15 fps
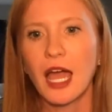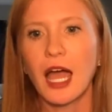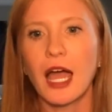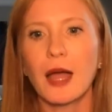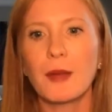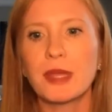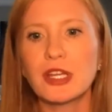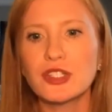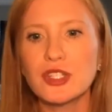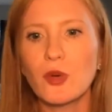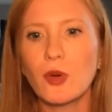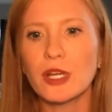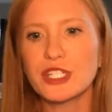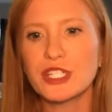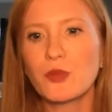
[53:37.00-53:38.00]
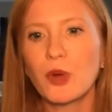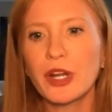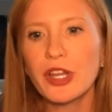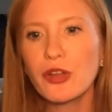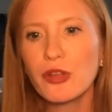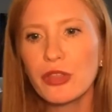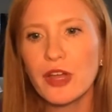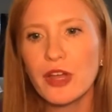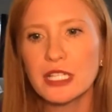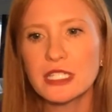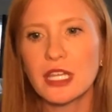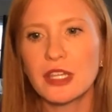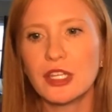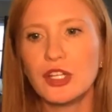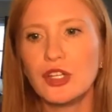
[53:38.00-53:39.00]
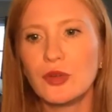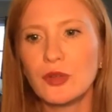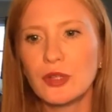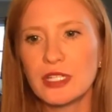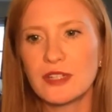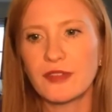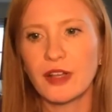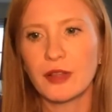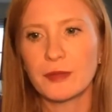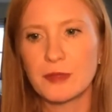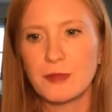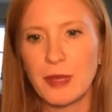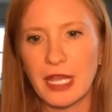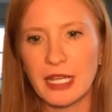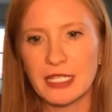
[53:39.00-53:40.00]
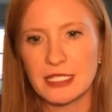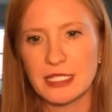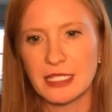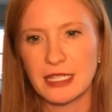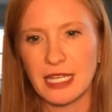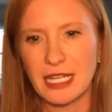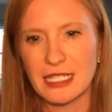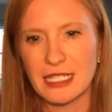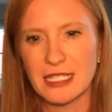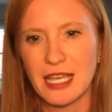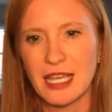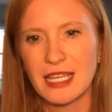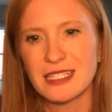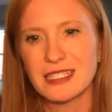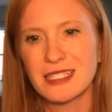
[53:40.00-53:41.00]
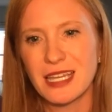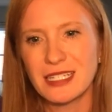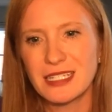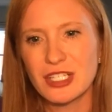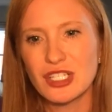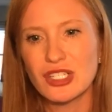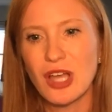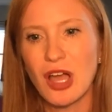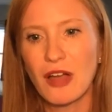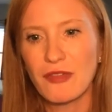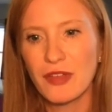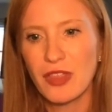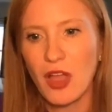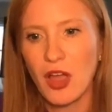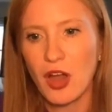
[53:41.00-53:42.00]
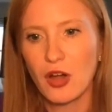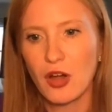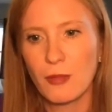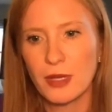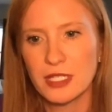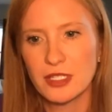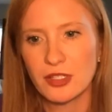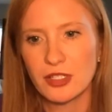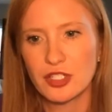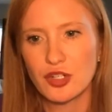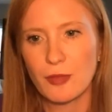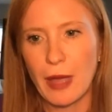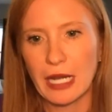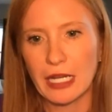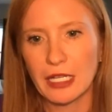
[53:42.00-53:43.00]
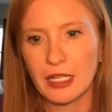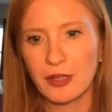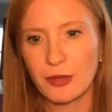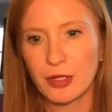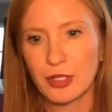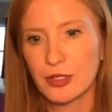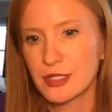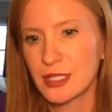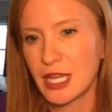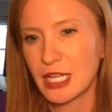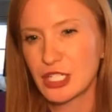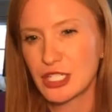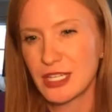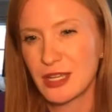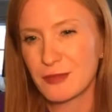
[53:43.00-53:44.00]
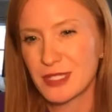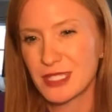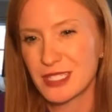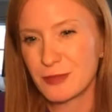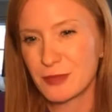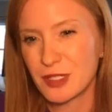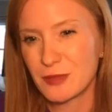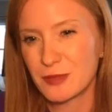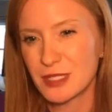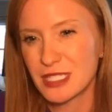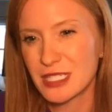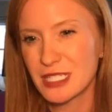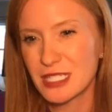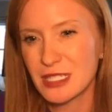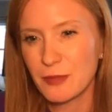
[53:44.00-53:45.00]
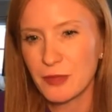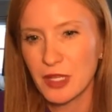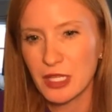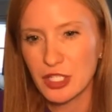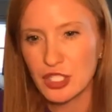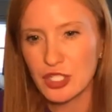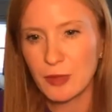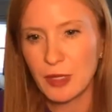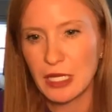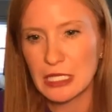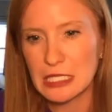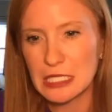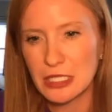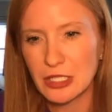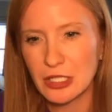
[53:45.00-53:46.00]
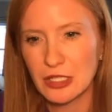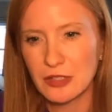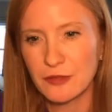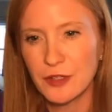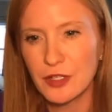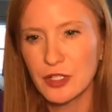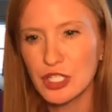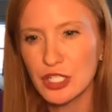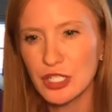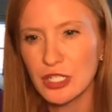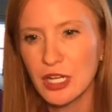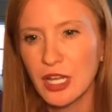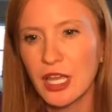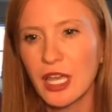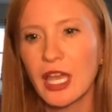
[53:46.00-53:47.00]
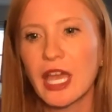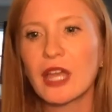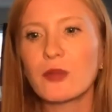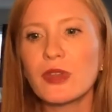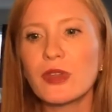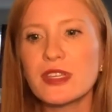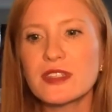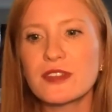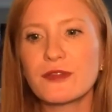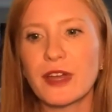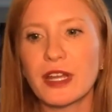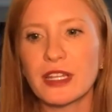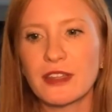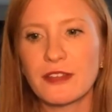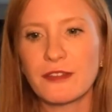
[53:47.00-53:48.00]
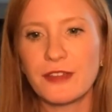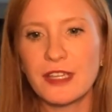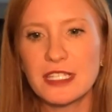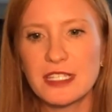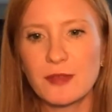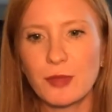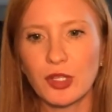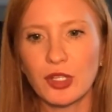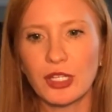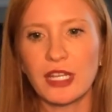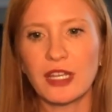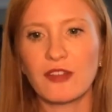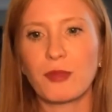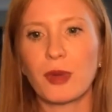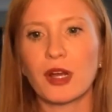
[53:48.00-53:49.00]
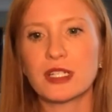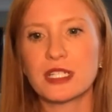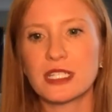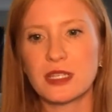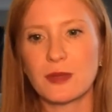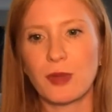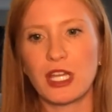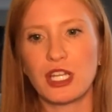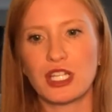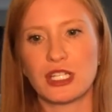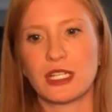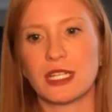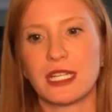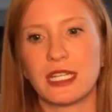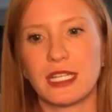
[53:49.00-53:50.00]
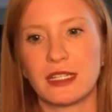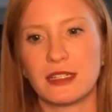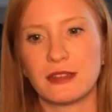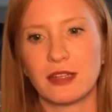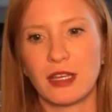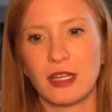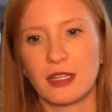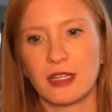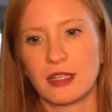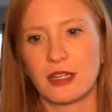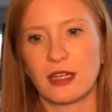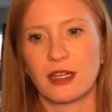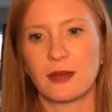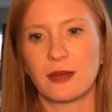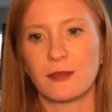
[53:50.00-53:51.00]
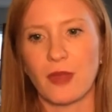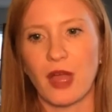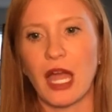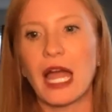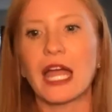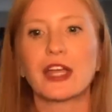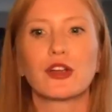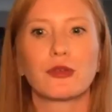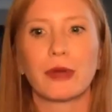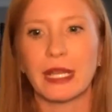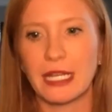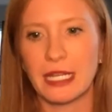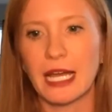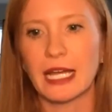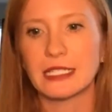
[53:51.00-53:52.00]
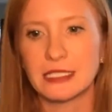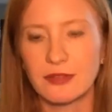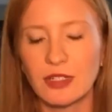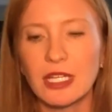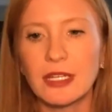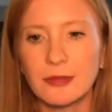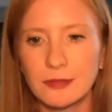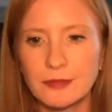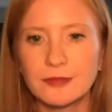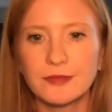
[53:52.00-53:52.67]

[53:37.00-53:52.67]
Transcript: Um, here's a question. What are your thoughts on the newly developed medicine that is said to soften the heart muscle and dramatically reduce HCM symptoms? Is this something that should be considered in the future? And will this affect the feasibility of participation in um, higher rated activity?